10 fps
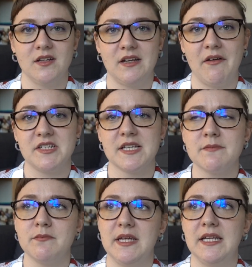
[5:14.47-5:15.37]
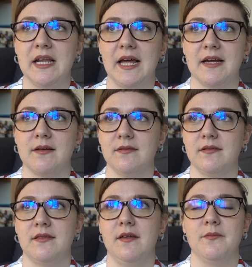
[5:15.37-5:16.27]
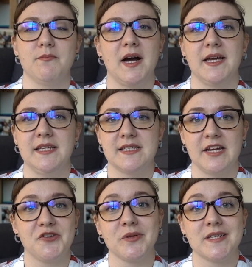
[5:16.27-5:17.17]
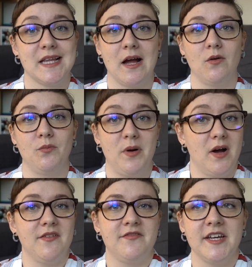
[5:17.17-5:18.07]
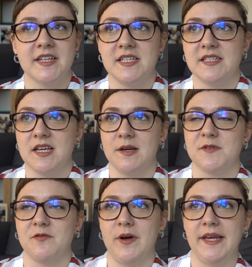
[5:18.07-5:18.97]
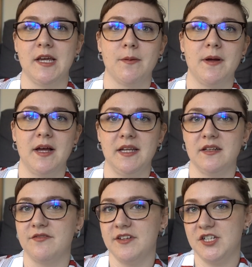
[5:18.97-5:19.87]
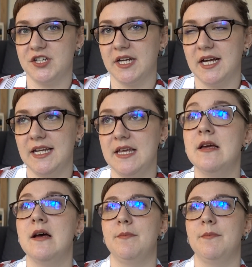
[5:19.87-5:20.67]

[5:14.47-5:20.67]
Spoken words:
Now, it doesn't mean like that my schedule is now perfect in terms of waking up early and finishing early,